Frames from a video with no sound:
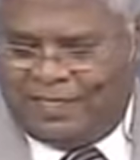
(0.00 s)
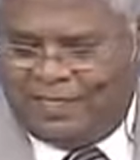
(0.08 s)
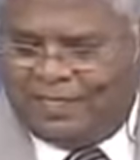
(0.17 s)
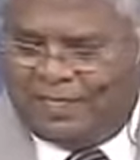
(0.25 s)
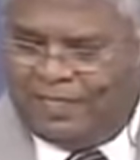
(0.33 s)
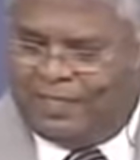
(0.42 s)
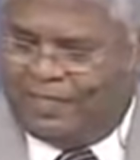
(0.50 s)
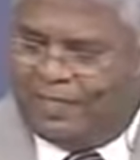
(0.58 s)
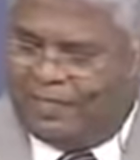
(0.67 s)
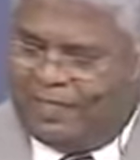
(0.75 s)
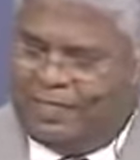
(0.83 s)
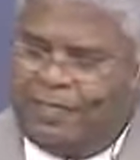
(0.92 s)

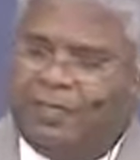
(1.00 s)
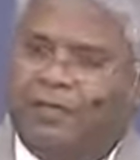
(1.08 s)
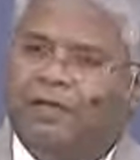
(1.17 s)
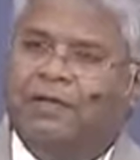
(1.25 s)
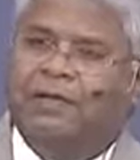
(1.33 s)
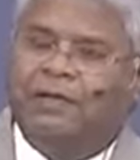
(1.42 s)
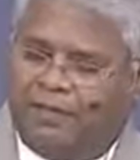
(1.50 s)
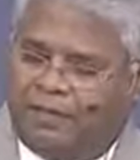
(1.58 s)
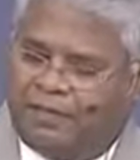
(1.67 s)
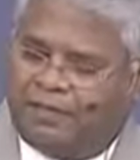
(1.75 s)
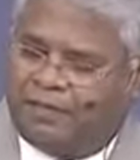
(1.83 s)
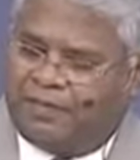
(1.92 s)

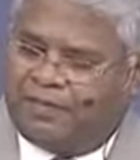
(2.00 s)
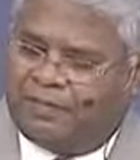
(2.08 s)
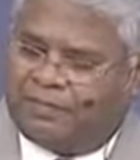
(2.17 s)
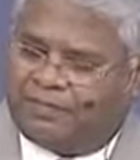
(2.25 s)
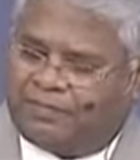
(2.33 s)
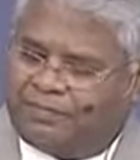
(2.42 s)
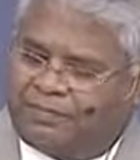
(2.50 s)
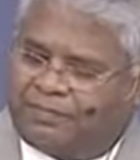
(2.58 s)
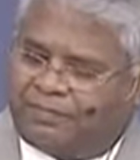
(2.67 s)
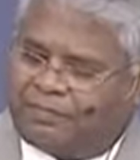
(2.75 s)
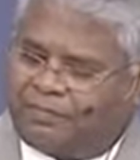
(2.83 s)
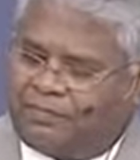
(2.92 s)

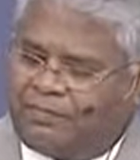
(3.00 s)
Nobody speaks.